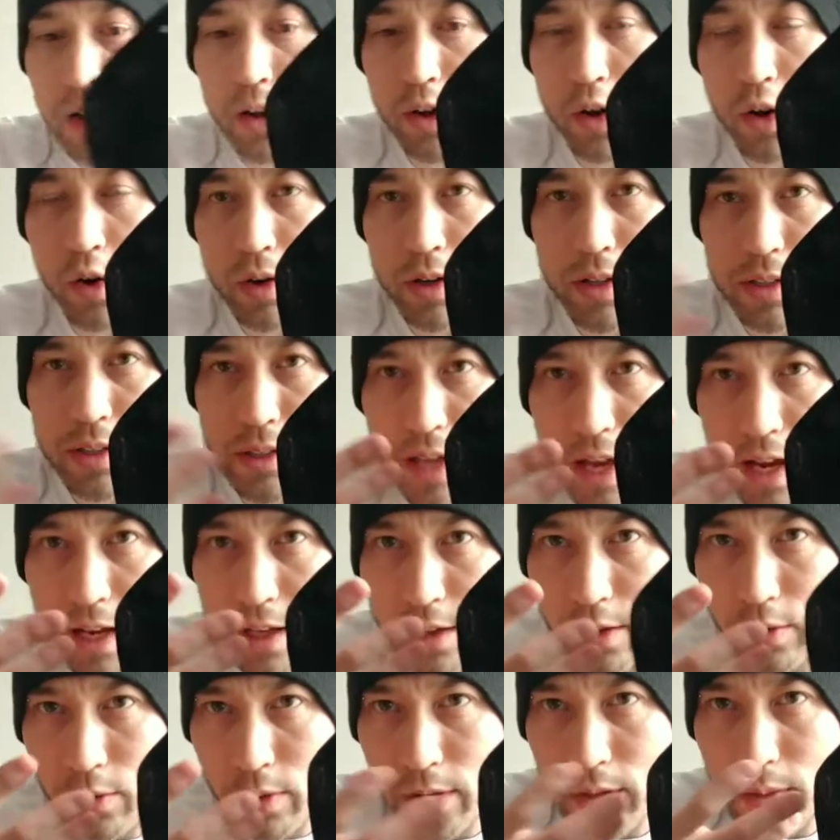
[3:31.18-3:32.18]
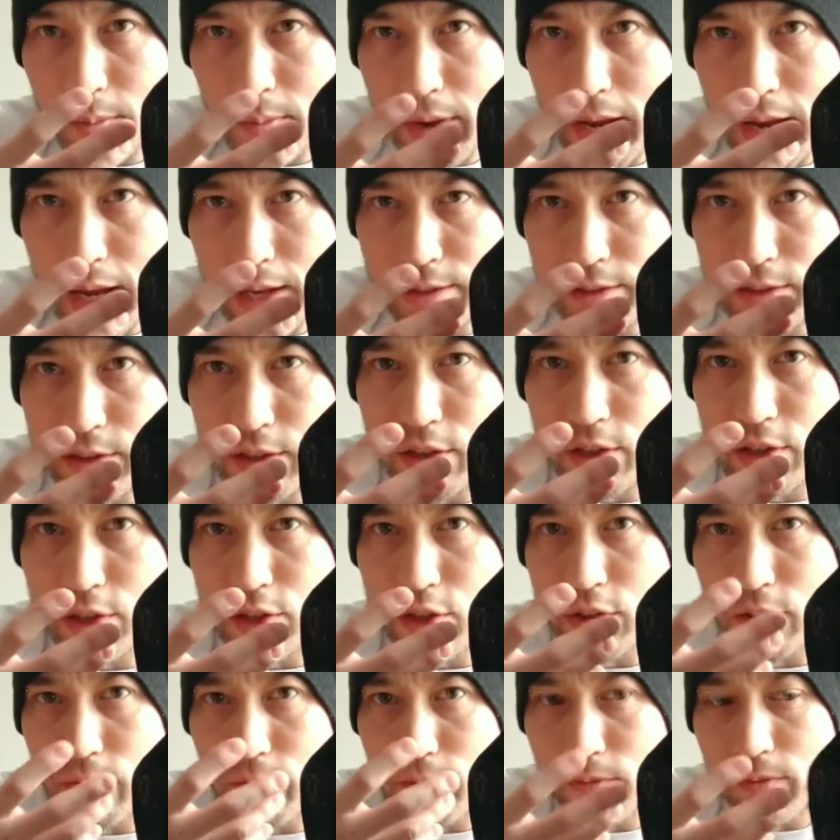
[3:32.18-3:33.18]
I know exactly where the mask
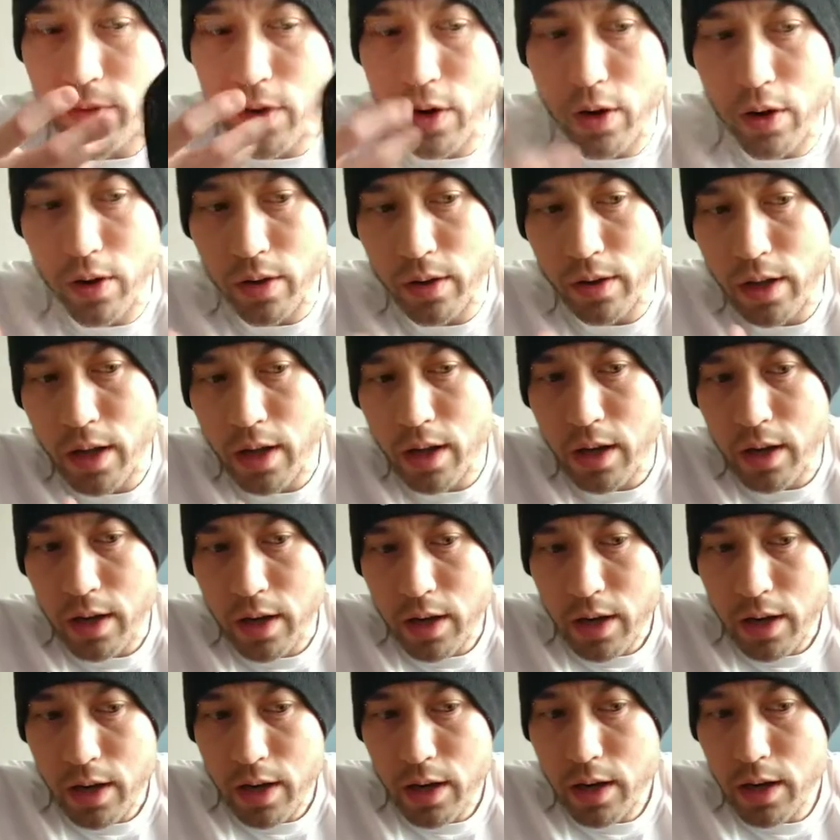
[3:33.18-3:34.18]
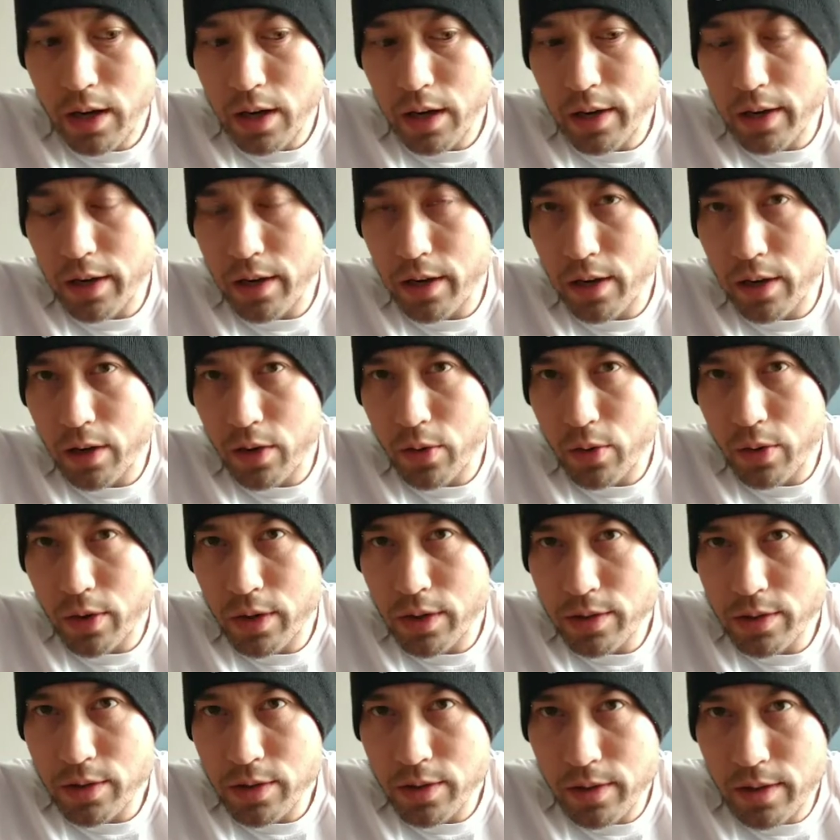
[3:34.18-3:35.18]
should fall in
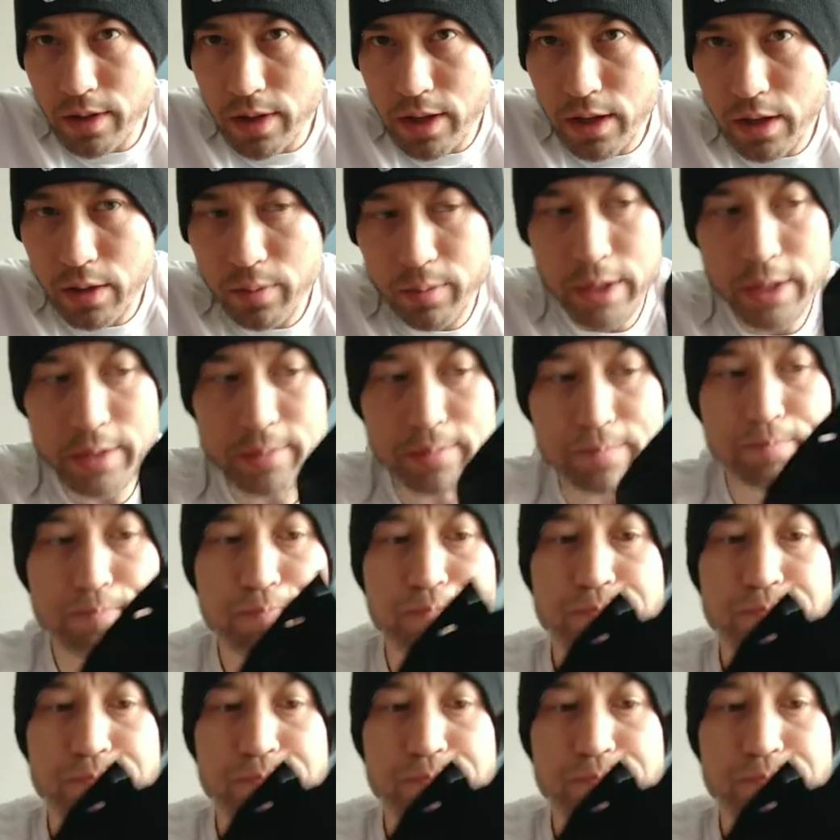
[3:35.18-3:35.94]
accordance to the helmet.